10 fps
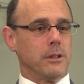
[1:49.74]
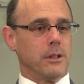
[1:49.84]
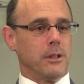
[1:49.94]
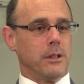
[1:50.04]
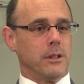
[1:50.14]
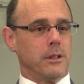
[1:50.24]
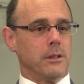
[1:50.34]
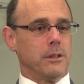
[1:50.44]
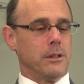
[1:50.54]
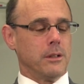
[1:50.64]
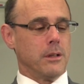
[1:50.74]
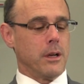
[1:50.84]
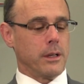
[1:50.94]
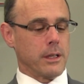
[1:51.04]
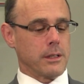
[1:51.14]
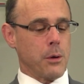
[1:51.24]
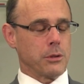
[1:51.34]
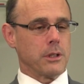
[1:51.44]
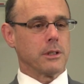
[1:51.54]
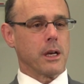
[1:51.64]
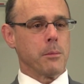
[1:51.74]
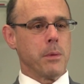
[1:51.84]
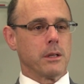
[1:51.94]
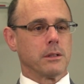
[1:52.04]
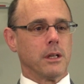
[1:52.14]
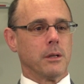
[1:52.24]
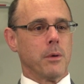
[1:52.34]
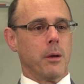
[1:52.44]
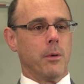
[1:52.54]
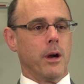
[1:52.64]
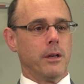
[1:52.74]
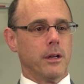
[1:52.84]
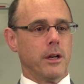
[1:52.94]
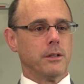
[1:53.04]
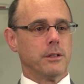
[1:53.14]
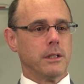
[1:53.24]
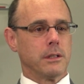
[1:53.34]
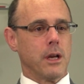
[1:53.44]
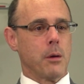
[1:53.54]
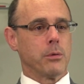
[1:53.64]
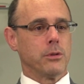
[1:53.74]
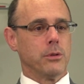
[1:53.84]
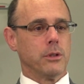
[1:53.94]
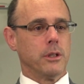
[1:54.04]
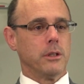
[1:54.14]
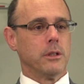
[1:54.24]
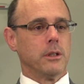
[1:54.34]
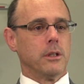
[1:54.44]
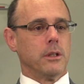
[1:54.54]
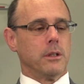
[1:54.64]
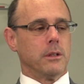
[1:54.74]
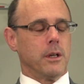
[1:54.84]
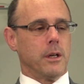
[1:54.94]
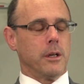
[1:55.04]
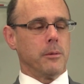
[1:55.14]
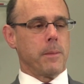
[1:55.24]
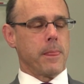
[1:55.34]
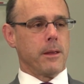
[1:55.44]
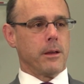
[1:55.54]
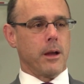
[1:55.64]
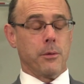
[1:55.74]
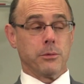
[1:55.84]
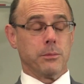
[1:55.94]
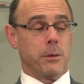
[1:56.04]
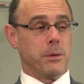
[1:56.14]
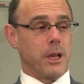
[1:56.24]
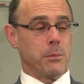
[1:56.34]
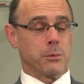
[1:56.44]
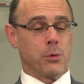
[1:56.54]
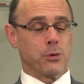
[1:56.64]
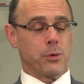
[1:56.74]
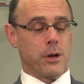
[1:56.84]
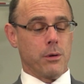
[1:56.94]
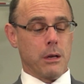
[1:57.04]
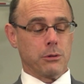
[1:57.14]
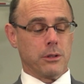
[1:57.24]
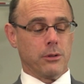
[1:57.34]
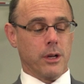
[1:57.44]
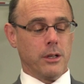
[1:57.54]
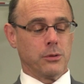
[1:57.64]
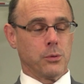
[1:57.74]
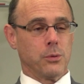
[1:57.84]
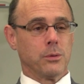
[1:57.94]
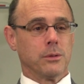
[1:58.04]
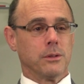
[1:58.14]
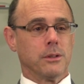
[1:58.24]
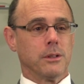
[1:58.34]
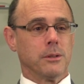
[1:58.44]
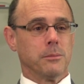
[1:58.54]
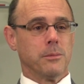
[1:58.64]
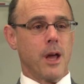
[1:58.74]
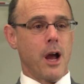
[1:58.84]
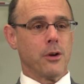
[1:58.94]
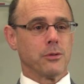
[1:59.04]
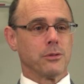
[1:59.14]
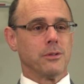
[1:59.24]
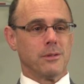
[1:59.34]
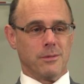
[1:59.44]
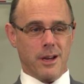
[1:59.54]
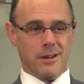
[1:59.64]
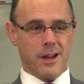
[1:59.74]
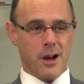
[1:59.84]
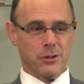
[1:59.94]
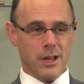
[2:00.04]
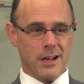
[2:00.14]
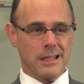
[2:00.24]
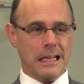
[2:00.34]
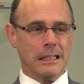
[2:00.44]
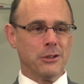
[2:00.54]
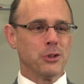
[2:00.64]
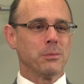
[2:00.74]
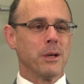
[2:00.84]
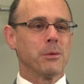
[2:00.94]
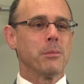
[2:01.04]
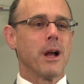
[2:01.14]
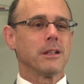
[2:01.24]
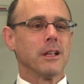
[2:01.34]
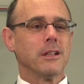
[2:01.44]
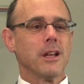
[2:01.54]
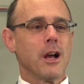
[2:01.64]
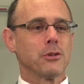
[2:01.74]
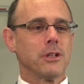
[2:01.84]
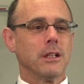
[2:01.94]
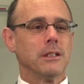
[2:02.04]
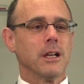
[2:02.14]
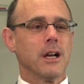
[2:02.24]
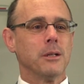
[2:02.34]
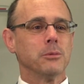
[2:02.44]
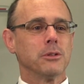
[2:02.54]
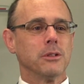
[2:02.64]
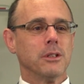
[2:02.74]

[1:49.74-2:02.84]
and and uh, I guess that was the second best thing in my mind. And I seized the opportunity. Uh, I was I became a sports writer while I was still in high school um, Niles, oh, in high school. Yeah, Niles had a daily newspaper back then, the Niles Daily Times.